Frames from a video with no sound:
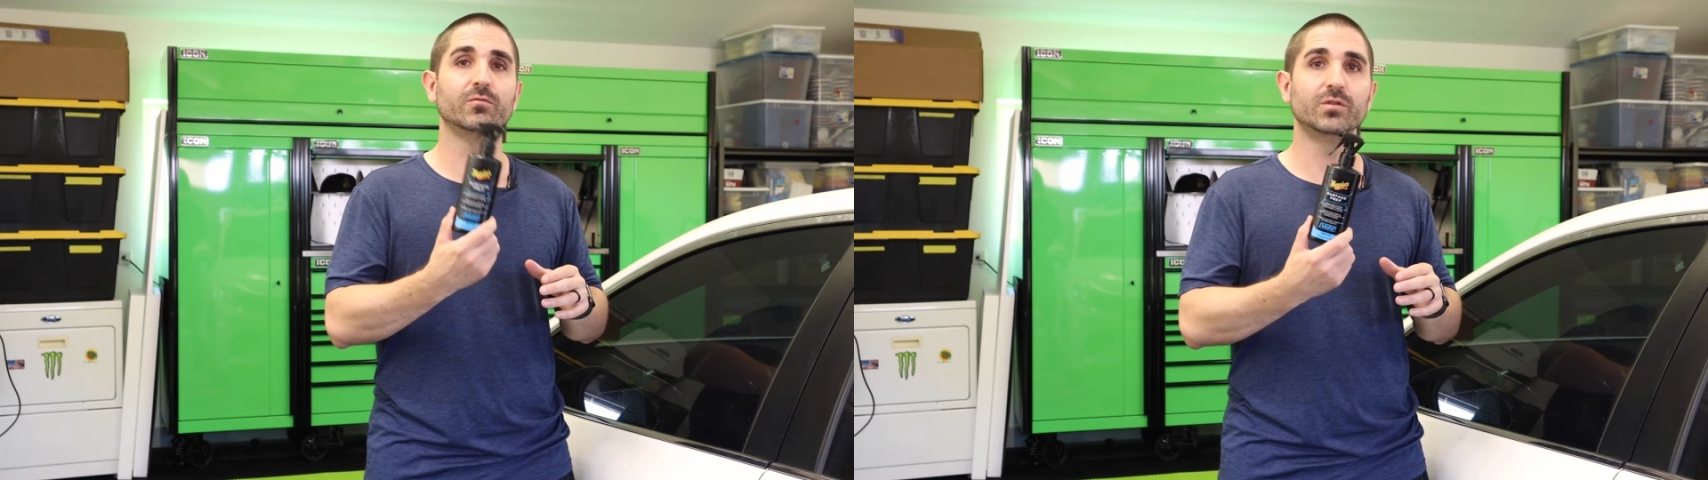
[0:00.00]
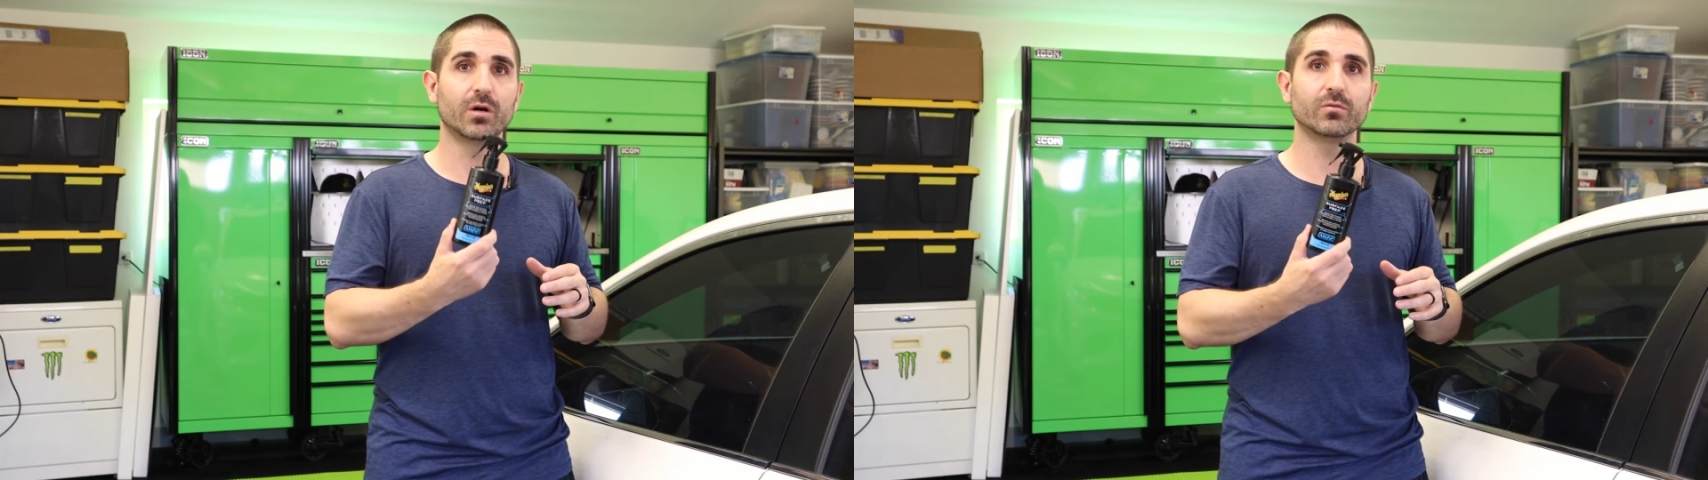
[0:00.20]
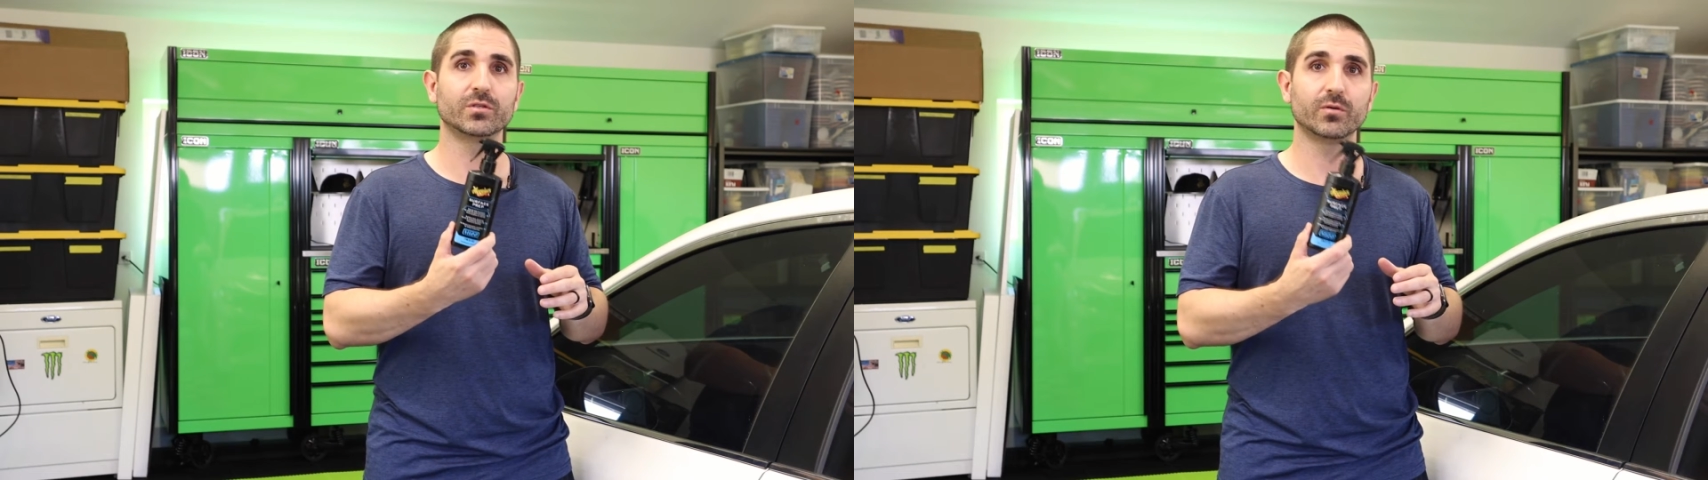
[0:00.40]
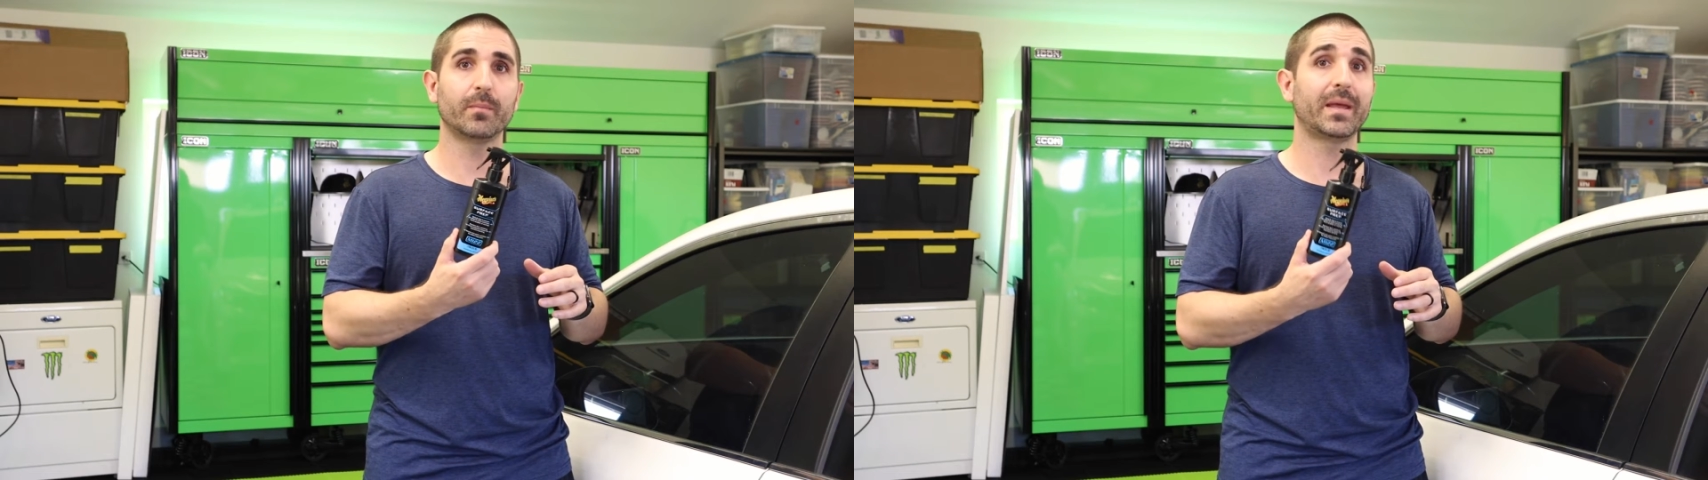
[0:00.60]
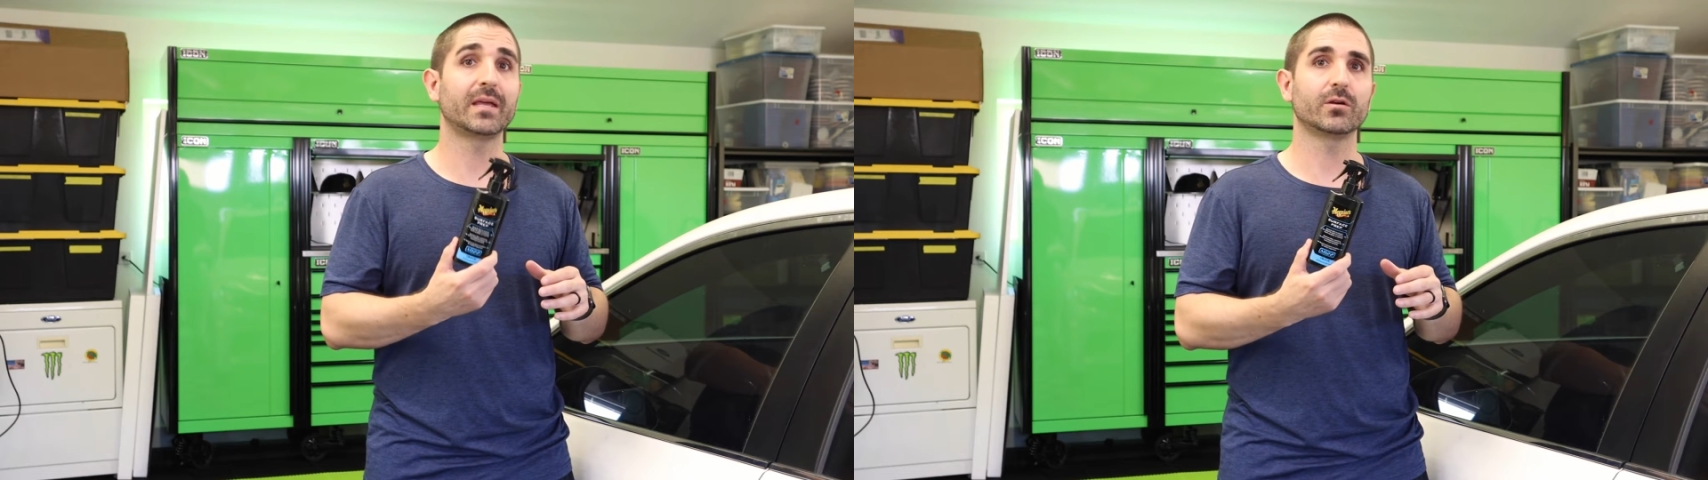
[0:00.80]
you don't do a
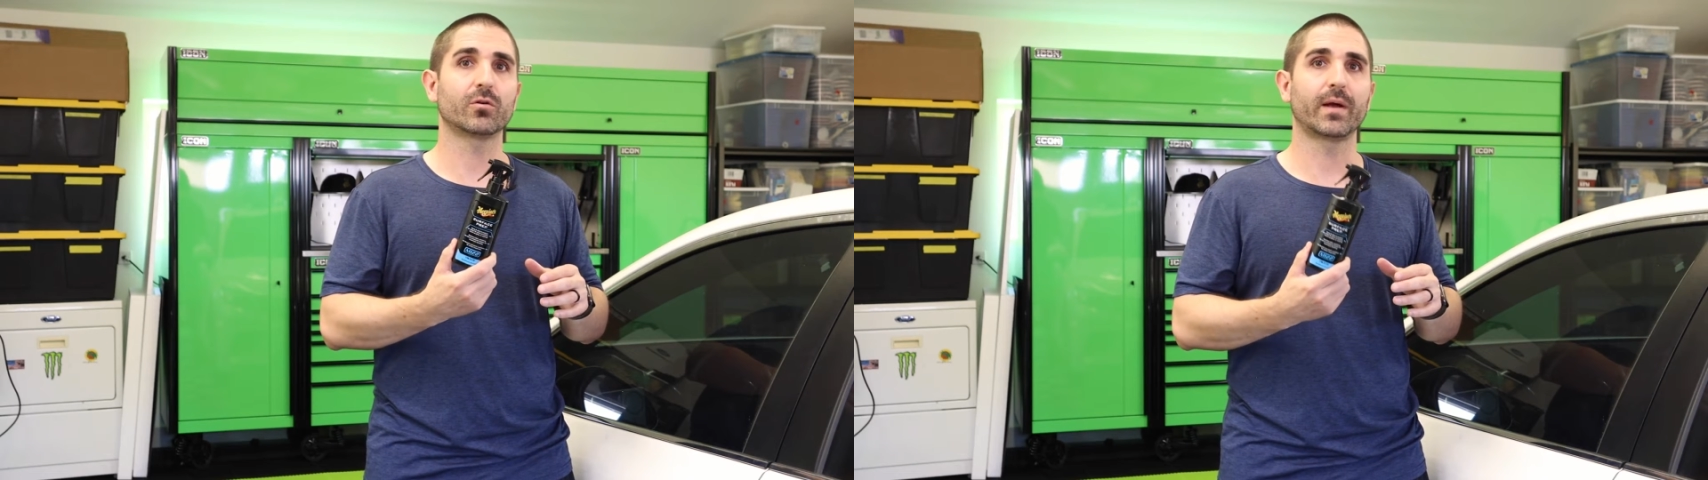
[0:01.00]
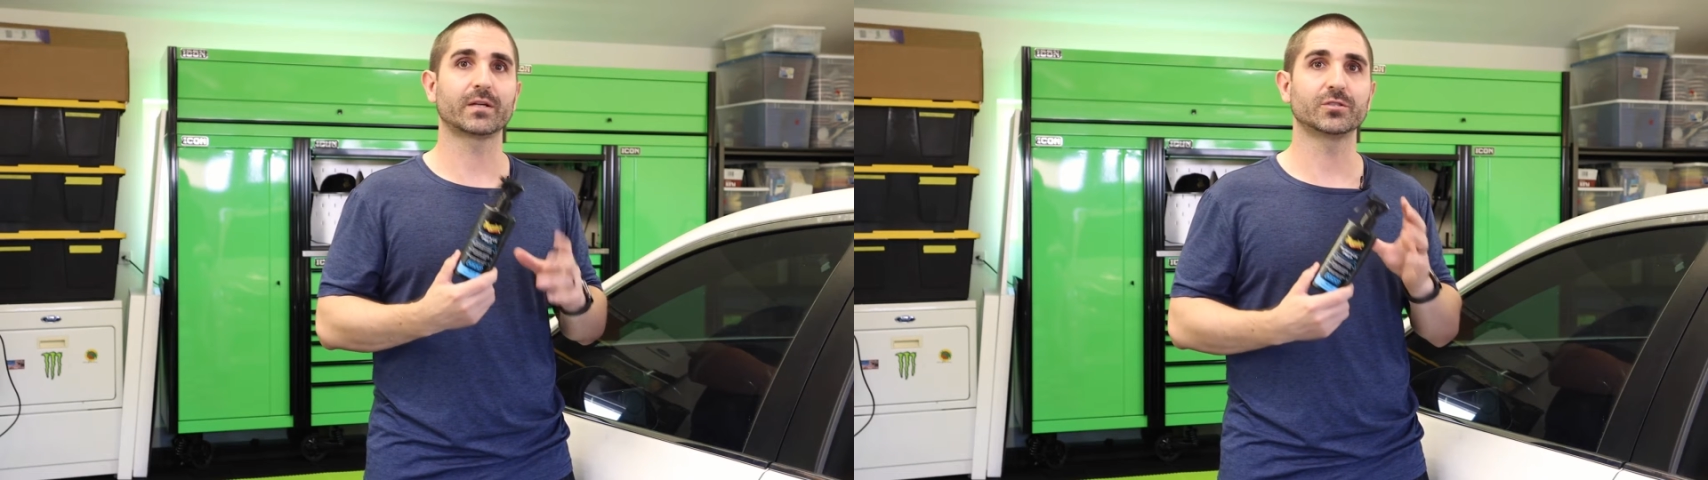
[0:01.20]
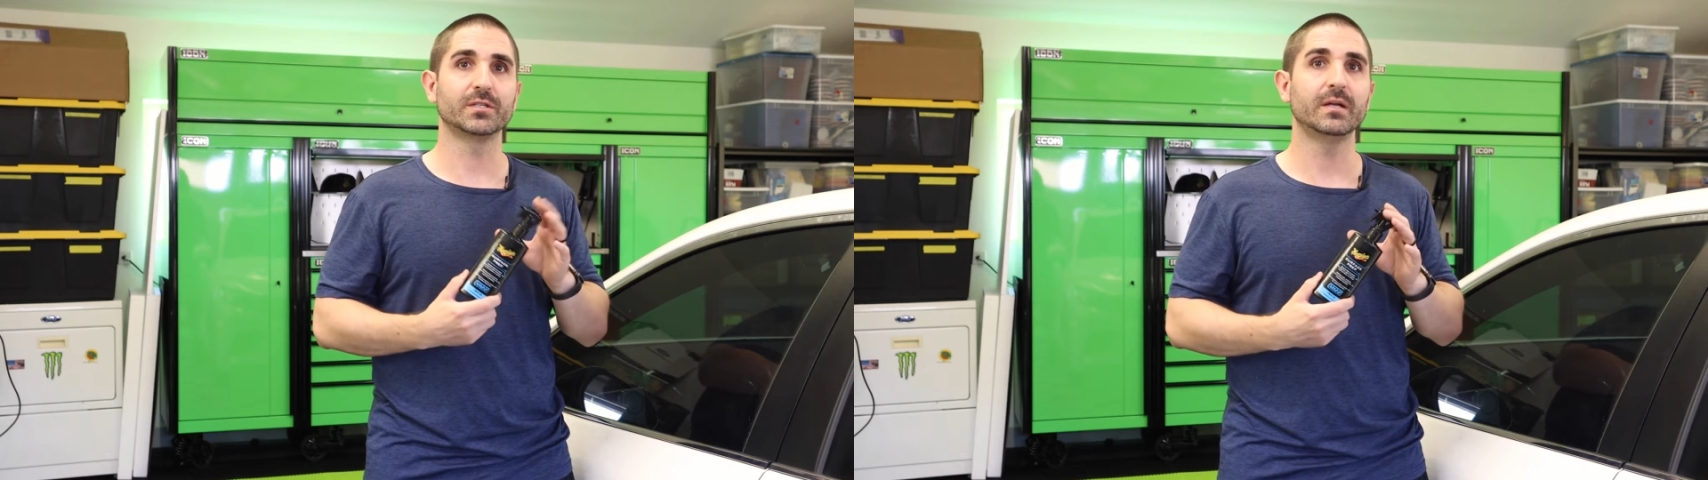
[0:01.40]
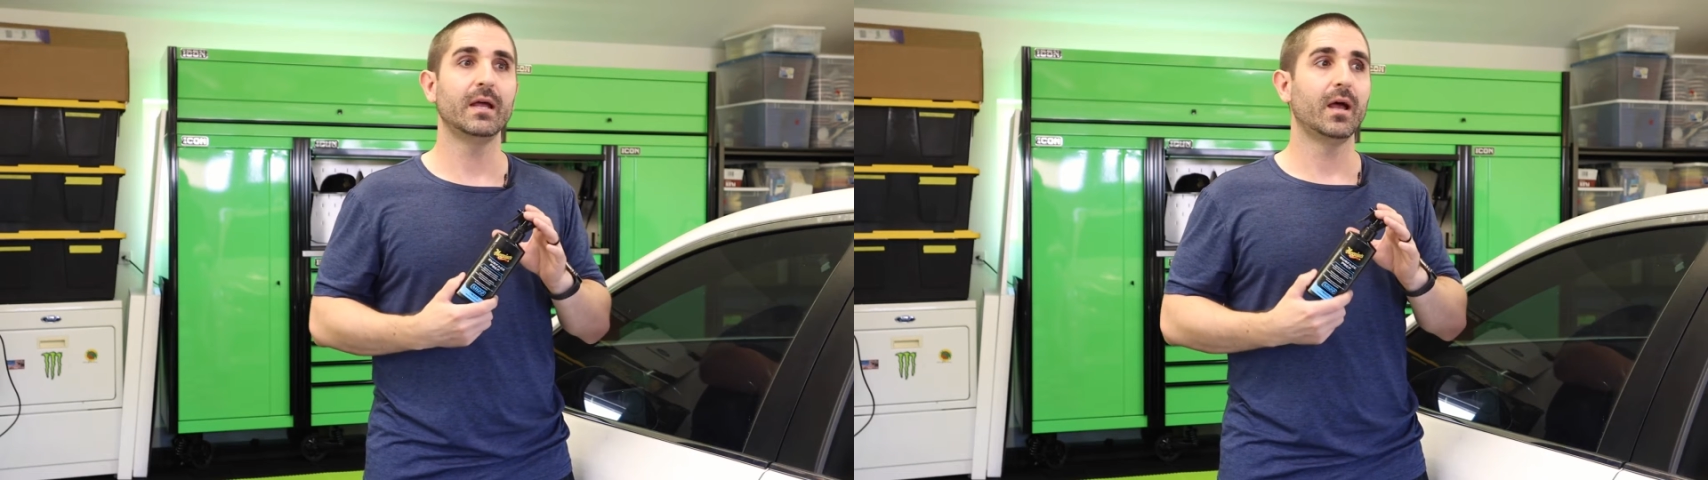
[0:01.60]
paint correction